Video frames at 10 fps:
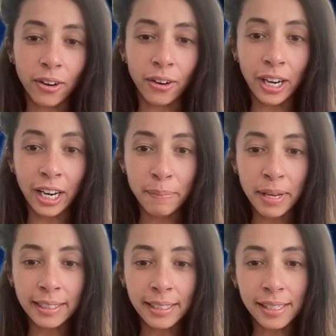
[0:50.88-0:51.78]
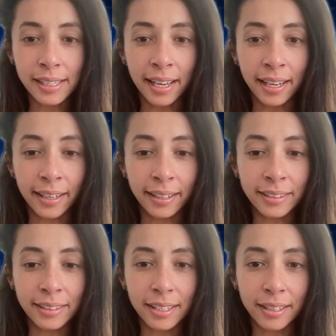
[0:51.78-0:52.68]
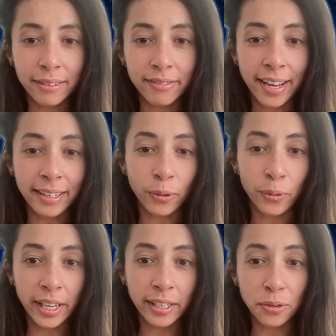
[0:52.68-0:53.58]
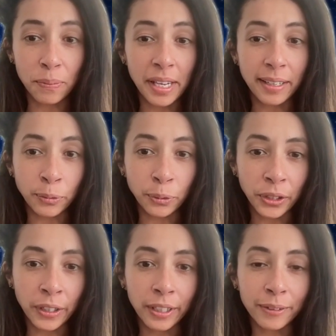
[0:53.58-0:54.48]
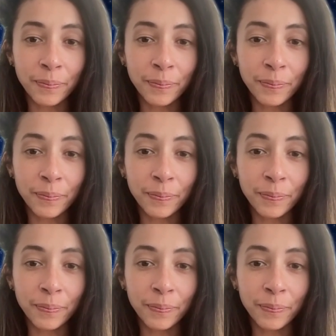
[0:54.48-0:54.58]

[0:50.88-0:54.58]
our limits and find a way to make it work.